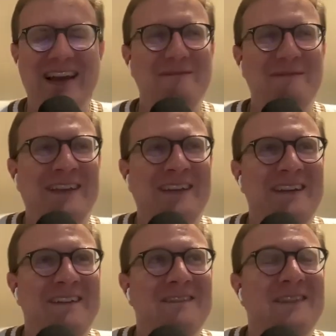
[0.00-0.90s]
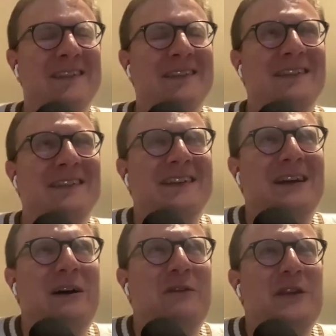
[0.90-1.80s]
I mean, you
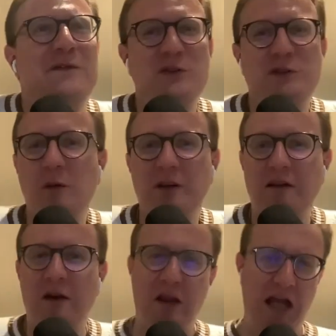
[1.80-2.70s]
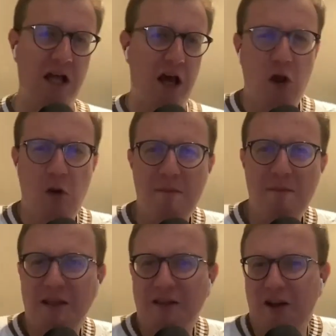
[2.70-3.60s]
know, if you're going around, hello, I
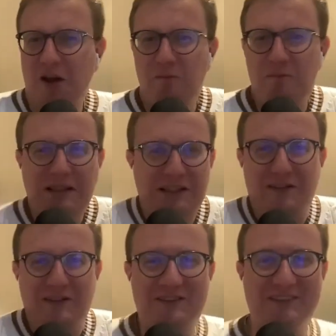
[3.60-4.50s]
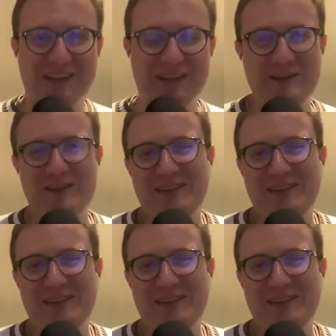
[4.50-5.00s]
make, you know, millions, like